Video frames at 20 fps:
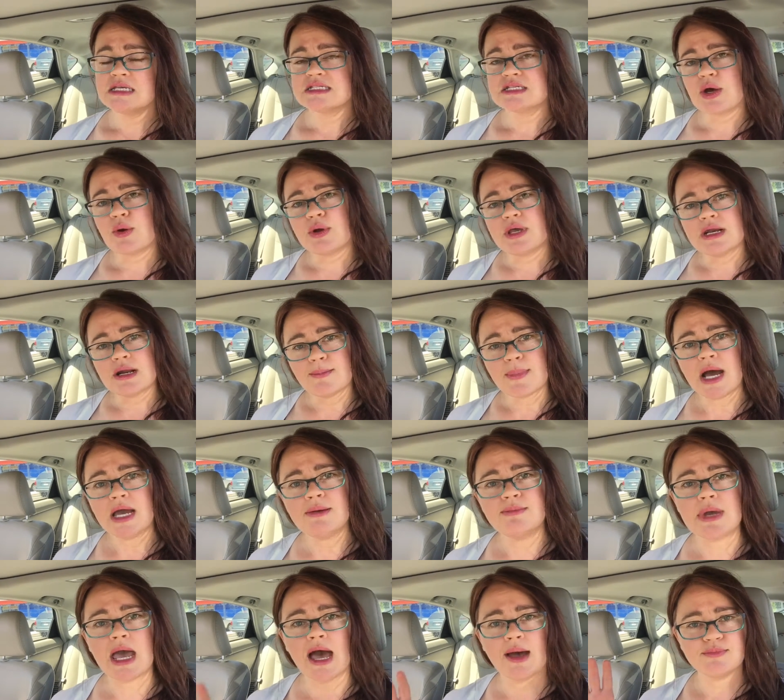So in a
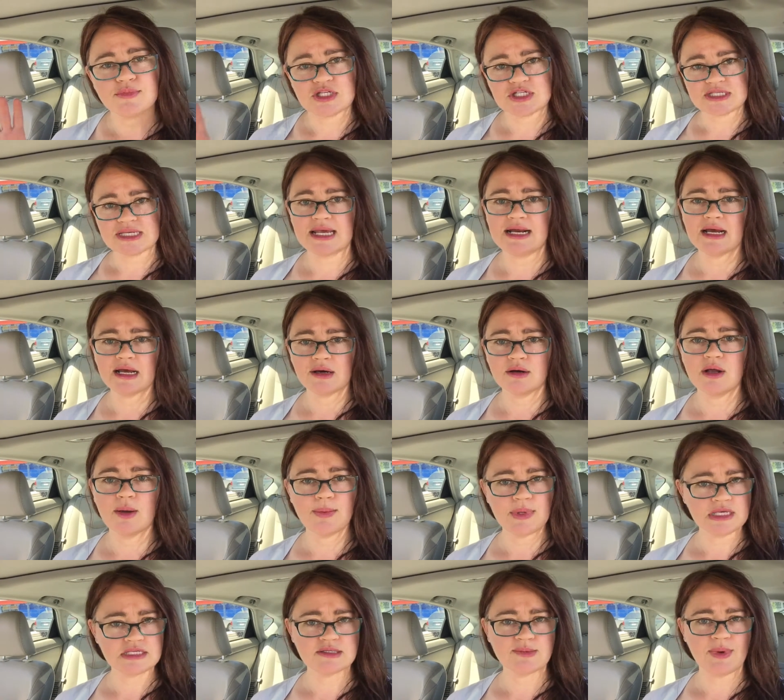mind map, just get out a
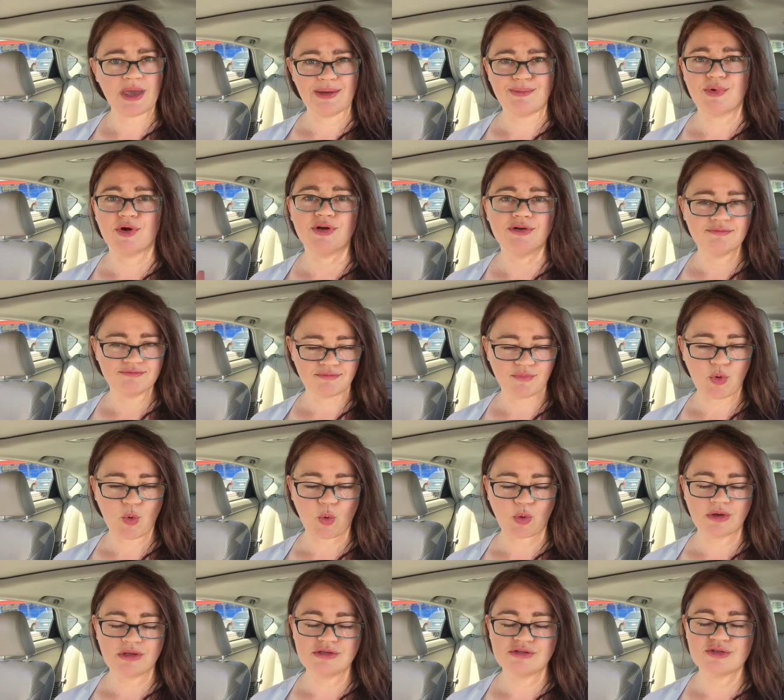piece of paper
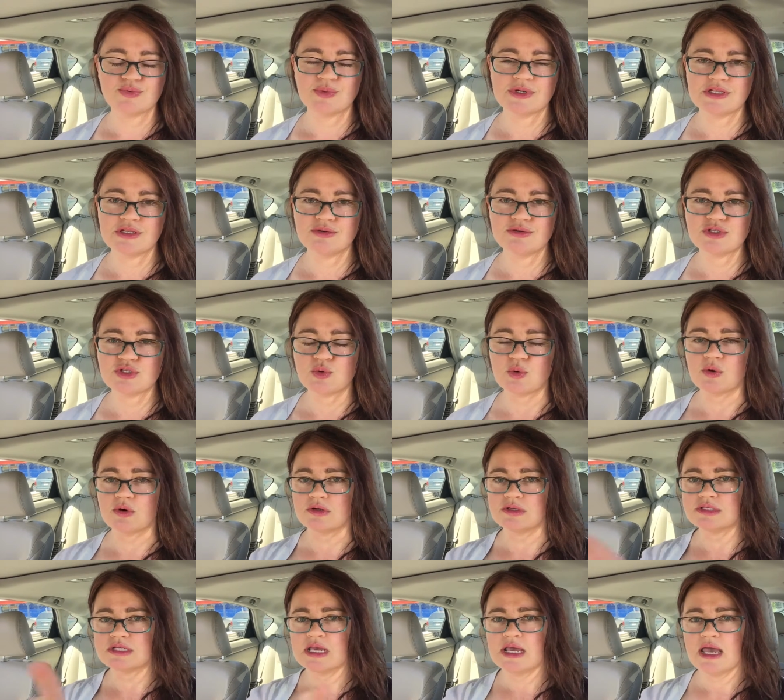or use one of those
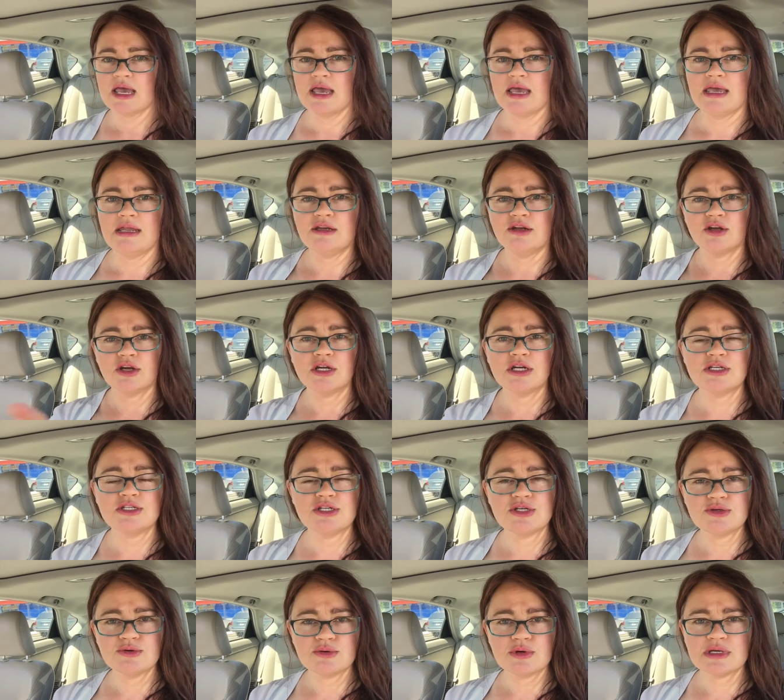tools, and you're gonna
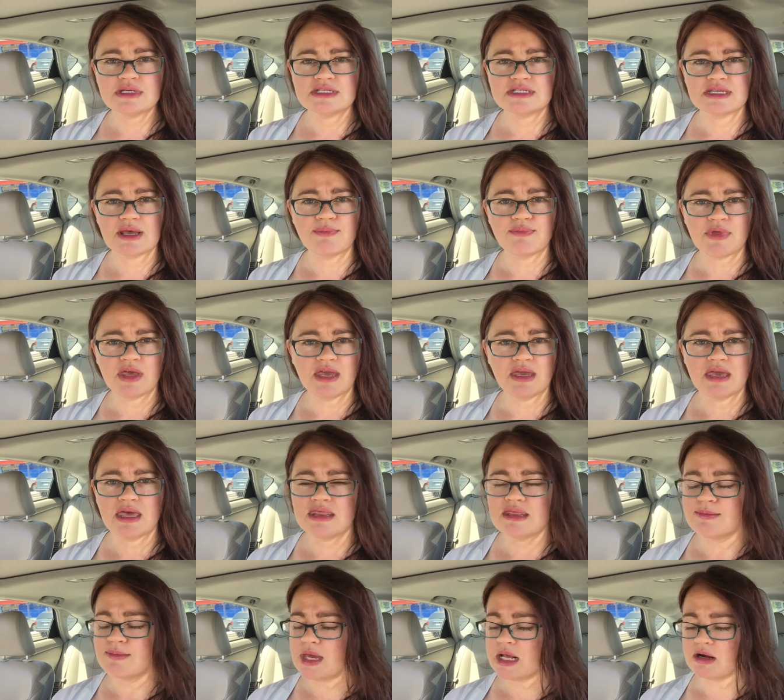do something
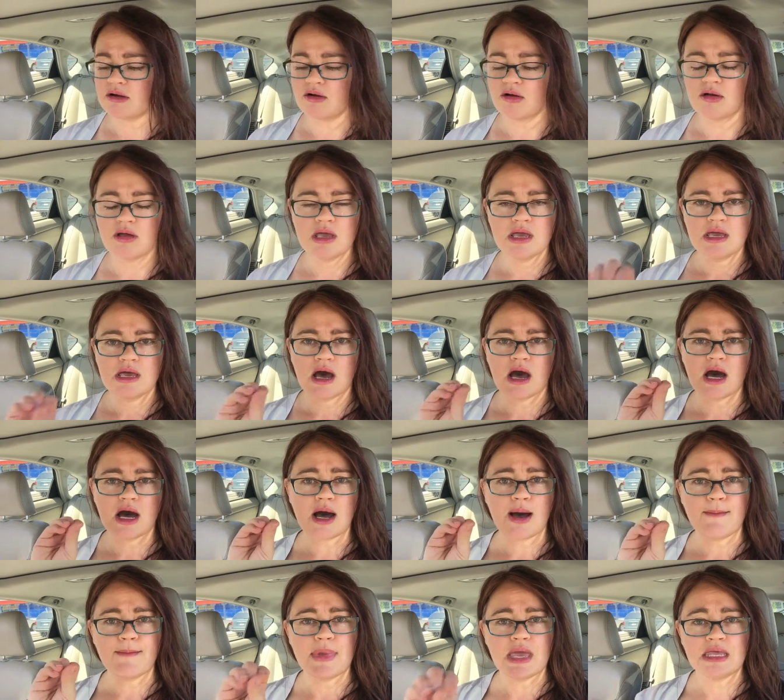in the middle,
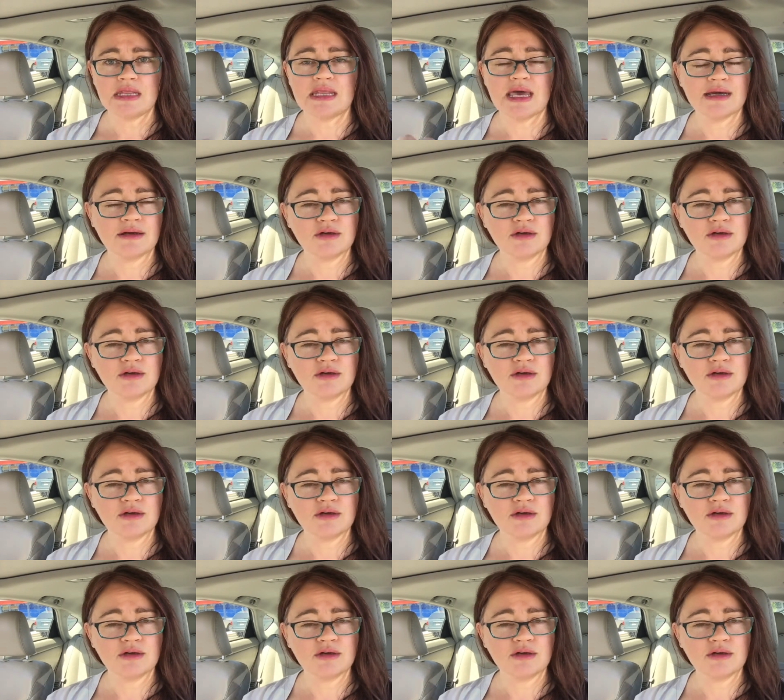um, and